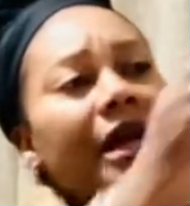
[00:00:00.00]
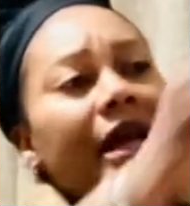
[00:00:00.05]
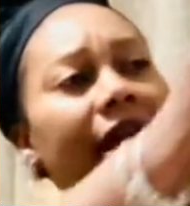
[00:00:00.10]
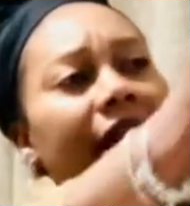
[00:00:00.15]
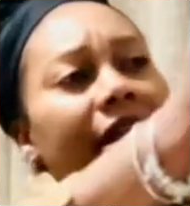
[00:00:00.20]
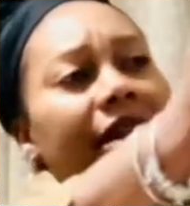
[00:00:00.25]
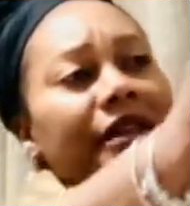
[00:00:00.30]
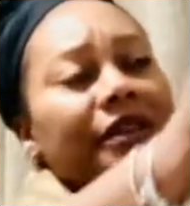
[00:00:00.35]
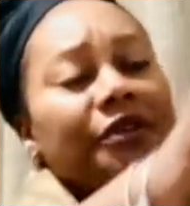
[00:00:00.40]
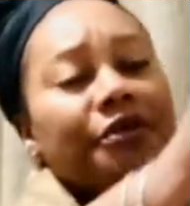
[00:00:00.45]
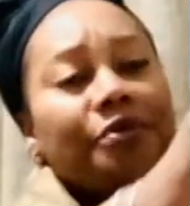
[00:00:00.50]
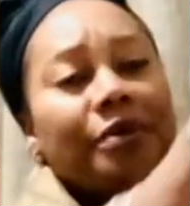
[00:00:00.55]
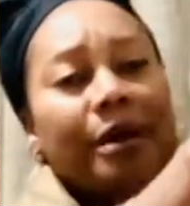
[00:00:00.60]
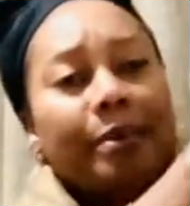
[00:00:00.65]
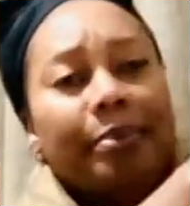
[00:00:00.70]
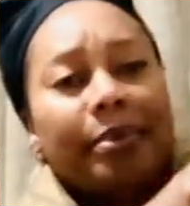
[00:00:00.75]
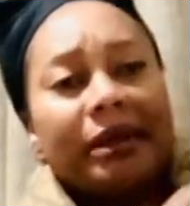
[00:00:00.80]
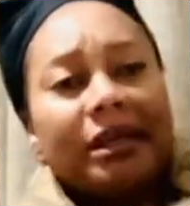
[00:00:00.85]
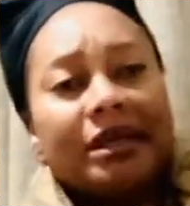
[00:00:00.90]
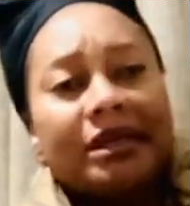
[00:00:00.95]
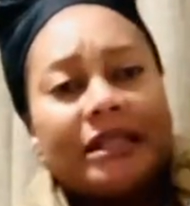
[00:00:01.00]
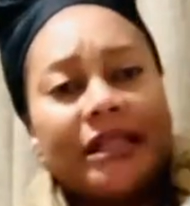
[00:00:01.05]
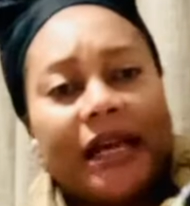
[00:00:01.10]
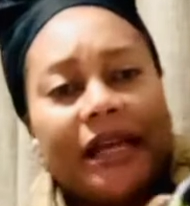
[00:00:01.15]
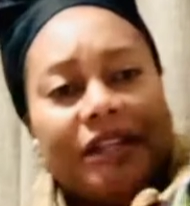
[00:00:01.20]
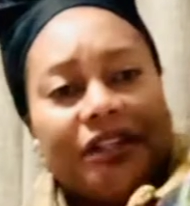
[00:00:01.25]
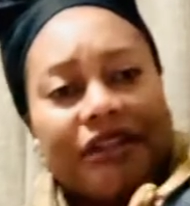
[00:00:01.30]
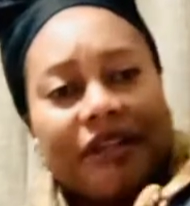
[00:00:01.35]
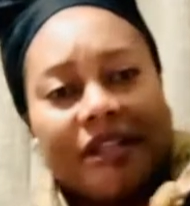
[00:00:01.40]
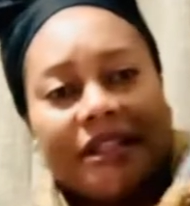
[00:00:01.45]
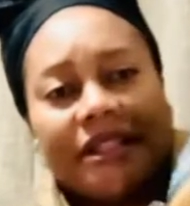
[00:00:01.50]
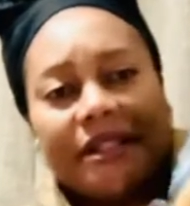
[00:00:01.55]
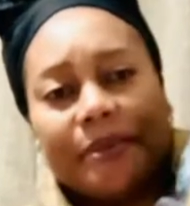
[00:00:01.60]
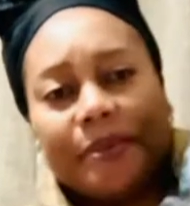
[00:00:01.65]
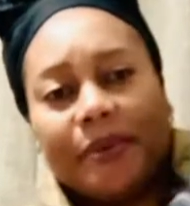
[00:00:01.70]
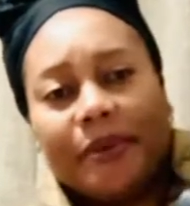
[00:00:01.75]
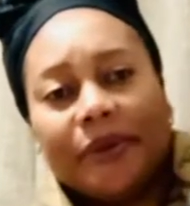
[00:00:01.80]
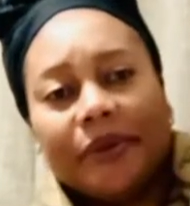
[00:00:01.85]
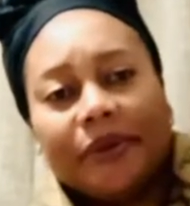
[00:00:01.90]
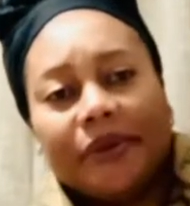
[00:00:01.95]
And the strap is
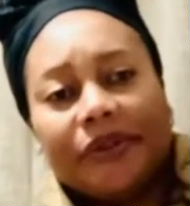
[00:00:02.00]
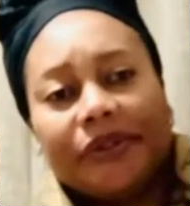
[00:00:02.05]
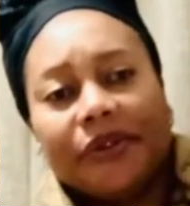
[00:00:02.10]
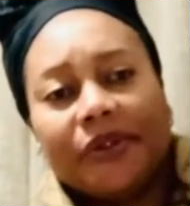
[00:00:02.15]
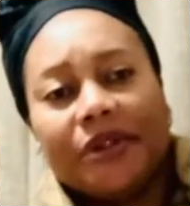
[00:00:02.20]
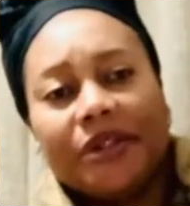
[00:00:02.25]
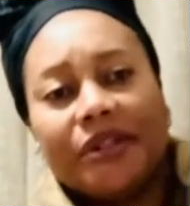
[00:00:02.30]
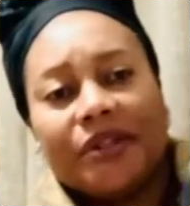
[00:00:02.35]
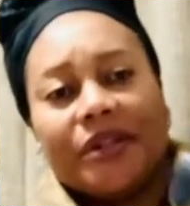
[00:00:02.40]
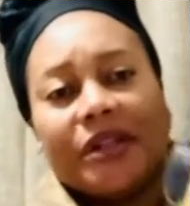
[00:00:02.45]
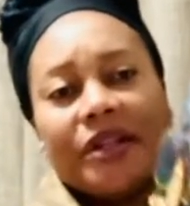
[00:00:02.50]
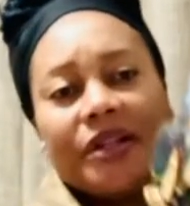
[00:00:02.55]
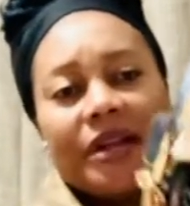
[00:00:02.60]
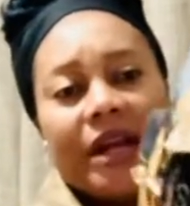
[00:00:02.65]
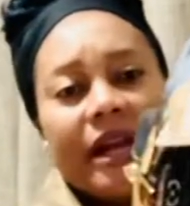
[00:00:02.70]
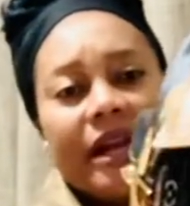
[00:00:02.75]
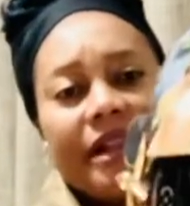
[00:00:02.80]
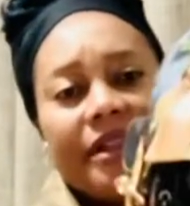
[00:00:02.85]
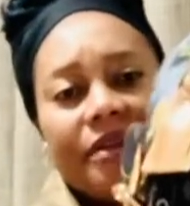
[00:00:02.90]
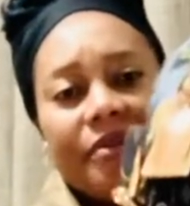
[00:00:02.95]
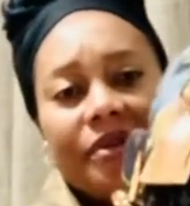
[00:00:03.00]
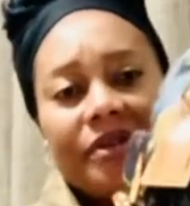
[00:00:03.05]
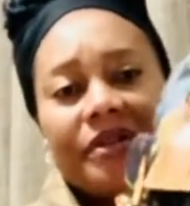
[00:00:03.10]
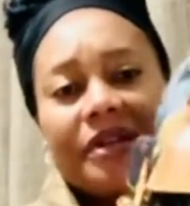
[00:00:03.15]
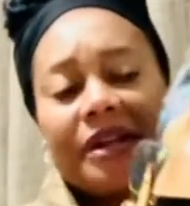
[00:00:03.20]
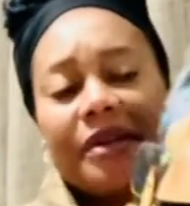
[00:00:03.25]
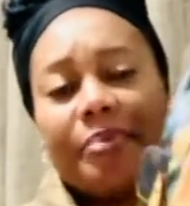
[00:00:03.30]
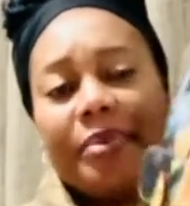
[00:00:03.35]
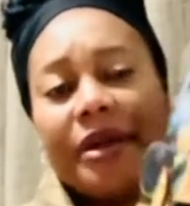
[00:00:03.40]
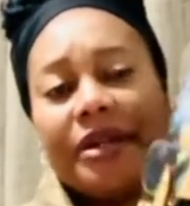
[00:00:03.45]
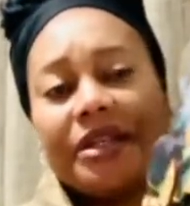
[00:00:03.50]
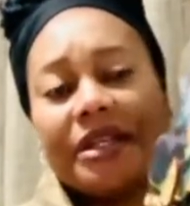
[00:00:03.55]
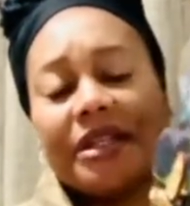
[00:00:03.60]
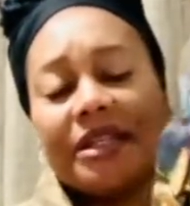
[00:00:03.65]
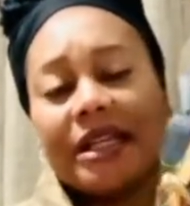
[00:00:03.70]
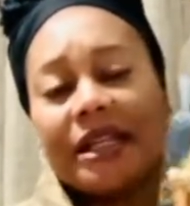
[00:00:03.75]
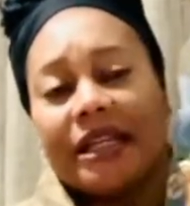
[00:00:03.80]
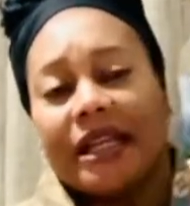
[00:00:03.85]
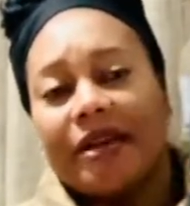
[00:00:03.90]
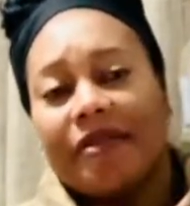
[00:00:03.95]
adjustable. So it's another recent purchase
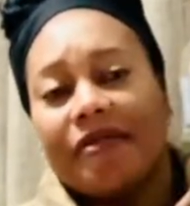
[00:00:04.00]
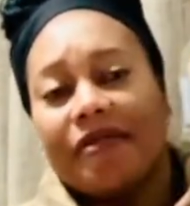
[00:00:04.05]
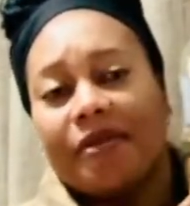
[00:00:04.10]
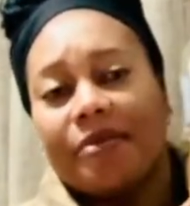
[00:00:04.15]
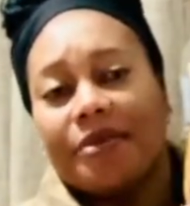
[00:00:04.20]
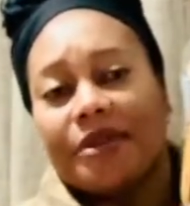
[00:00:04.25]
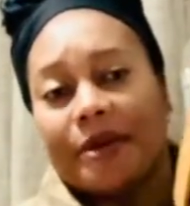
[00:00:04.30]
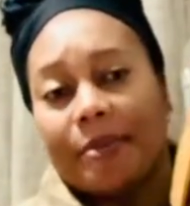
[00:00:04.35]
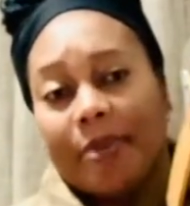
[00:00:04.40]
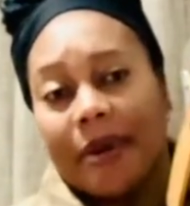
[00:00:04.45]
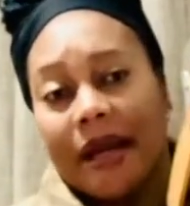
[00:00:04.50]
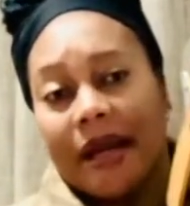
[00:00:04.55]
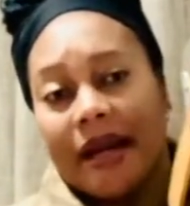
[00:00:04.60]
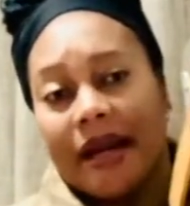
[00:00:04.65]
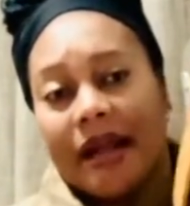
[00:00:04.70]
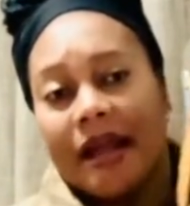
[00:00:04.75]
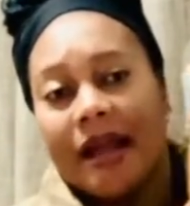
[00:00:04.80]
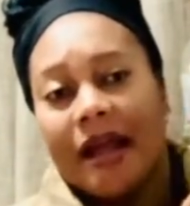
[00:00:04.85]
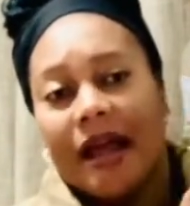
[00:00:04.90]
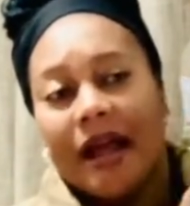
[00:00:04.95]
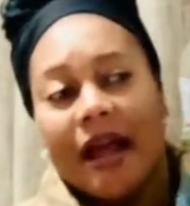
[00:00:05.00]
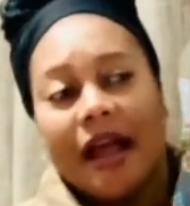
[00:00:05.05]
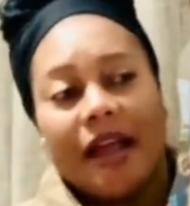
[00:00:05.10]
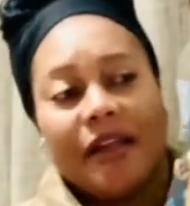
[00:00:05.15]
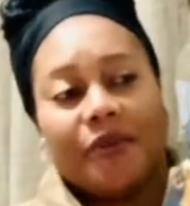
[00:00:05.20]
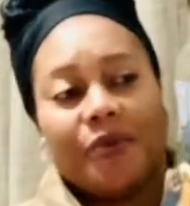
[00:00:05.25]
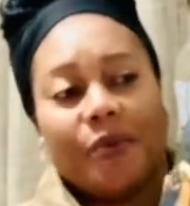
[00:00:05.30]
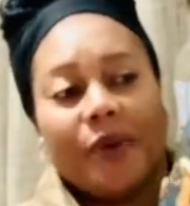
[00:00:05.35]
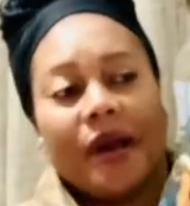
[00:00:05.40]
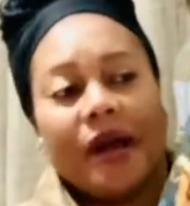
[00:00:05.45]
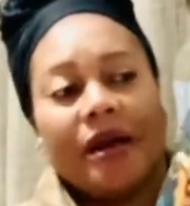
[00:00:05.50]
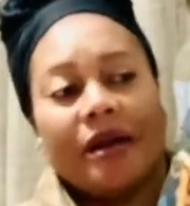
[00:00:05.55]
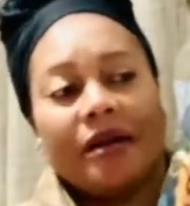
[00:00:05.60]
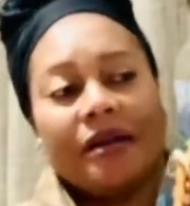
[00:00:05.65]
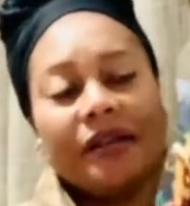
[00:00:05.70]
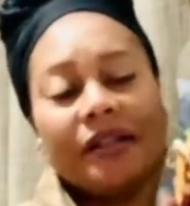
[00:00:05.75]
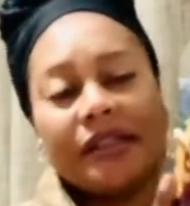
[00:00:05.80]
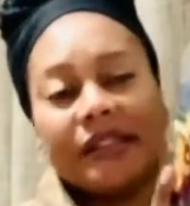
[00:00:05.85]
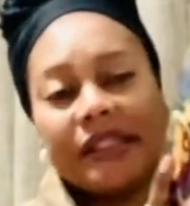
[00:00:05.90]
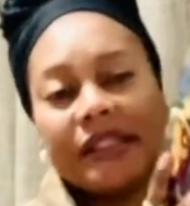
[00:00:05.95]
that came from Japan as
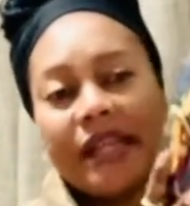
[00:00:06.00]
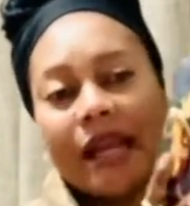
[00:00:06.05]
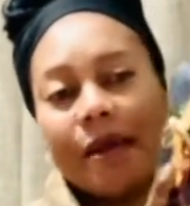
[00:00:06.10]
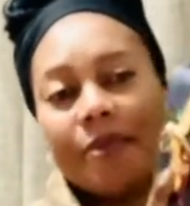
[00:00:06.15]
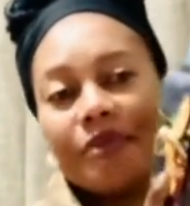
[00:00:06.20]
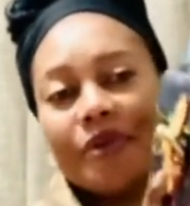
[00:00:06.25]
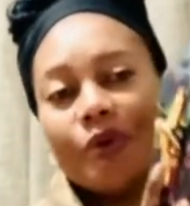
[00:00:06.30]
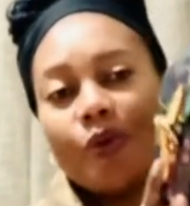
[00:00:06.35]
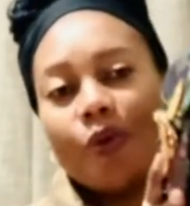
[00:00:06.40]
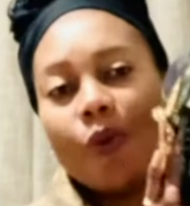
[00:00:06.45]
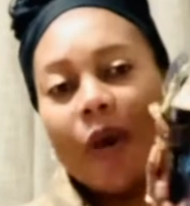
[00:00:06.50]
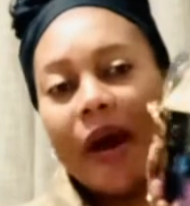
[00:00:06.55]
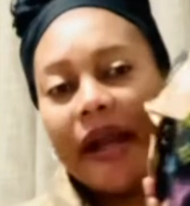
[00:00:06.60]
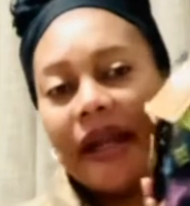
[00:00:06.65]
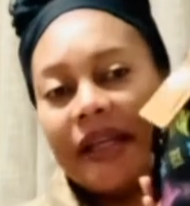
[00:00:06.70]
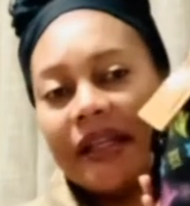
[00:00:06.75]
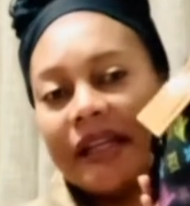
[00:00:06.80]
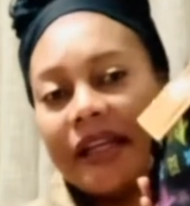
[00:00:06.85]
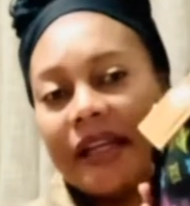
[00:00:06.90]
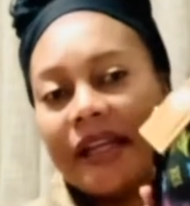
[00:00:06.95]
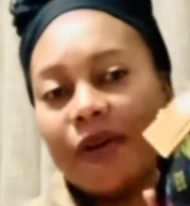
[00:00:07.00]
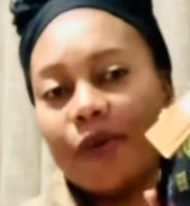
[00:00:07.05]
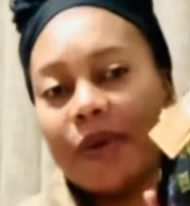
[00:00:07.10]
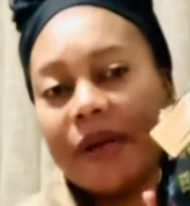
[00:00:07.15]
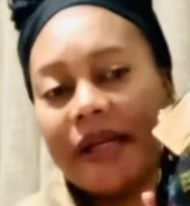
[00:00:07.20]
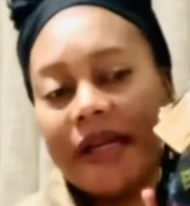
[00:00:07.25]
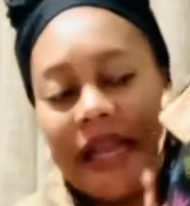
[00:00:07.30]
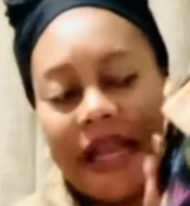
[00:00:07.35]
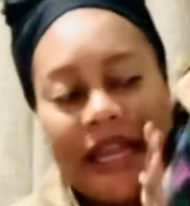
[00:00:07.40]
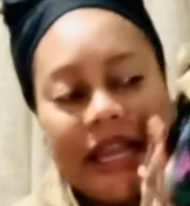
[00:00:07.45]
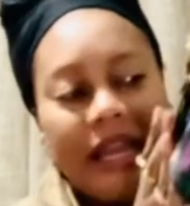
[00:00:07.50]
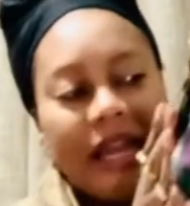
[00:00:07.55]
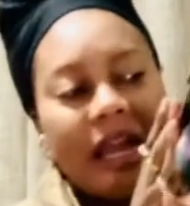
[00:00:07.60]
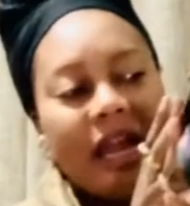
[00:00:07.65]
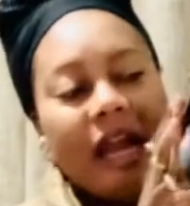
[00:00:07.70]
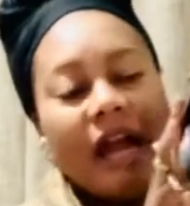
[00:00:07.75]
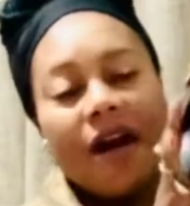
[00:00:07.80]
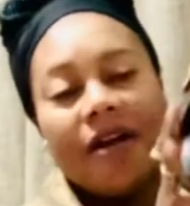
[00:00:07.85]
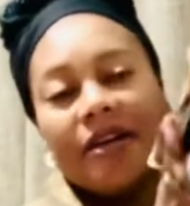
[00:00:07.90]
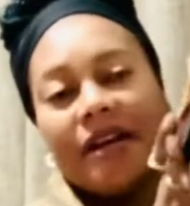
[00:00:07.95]
well. It comes in white, and one day
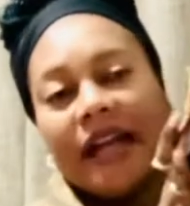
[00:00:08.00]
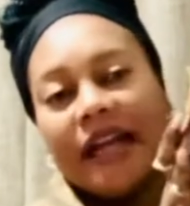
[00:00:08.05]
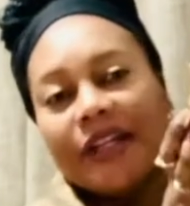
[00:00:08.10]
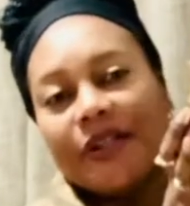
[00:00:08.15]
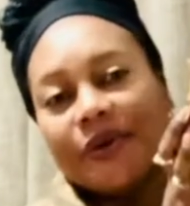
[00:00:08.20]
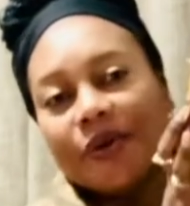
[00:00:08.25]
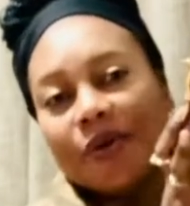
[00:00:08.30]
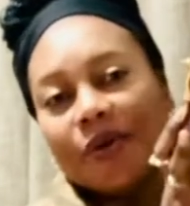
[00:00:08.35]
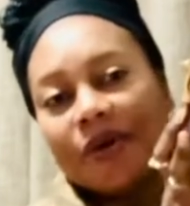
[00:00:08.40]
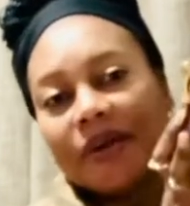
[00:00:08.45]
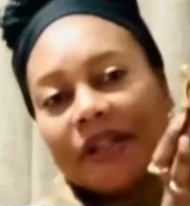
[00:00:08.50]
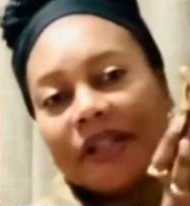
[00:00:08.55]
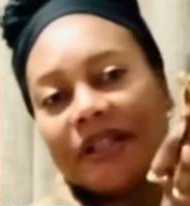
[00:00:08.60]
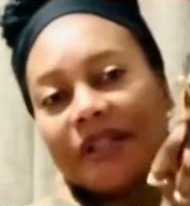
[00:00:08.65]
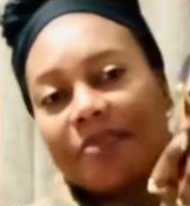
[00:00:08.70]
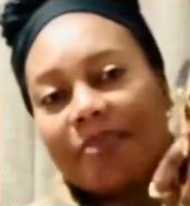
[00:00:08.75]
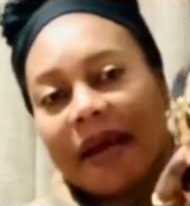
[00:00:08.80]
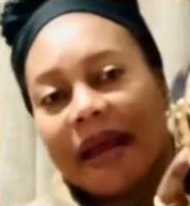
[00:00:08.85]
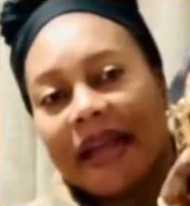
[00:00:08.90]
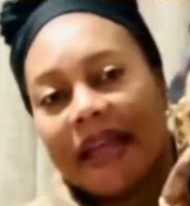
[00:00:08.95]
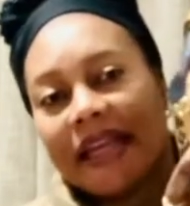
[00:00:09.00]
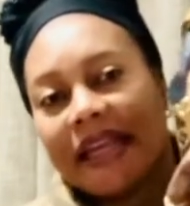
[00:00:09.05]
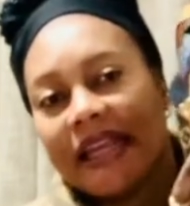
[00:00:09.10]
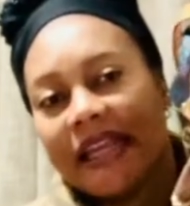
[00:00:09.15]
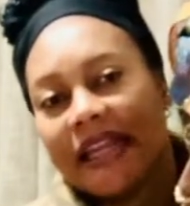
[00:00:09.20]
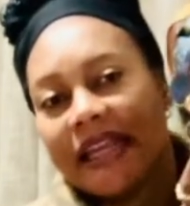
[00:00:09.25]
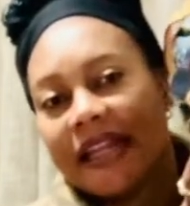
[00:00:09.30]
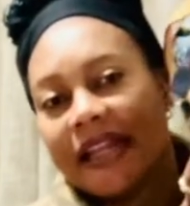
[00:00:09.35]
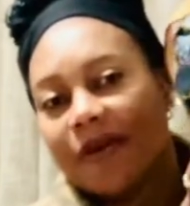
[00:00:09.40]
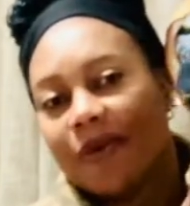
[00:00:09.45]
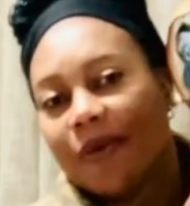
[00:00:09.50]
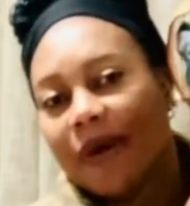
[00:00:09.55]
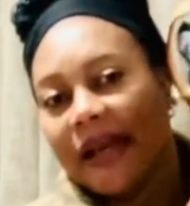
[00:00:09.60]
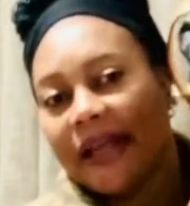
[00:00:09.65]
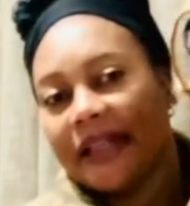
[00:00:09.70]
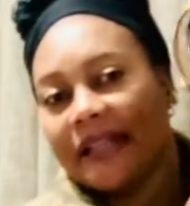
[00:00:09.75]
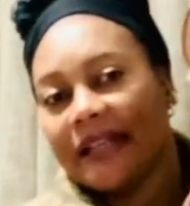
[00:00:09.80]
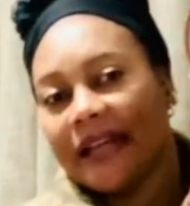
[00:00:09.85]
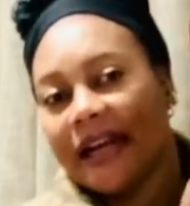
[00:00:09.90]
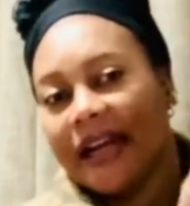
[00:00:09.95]
I'd like to own this bag in the
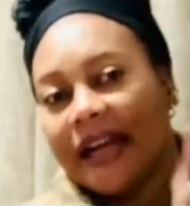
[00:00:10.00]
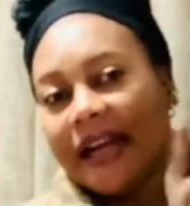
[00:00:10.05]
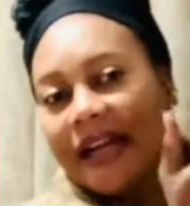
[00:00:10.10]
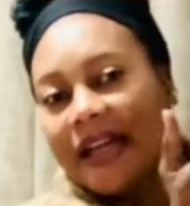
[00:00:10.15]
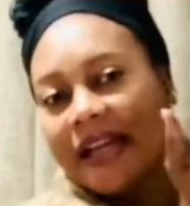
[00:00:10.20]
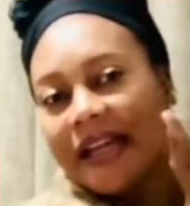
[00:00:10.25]
white color.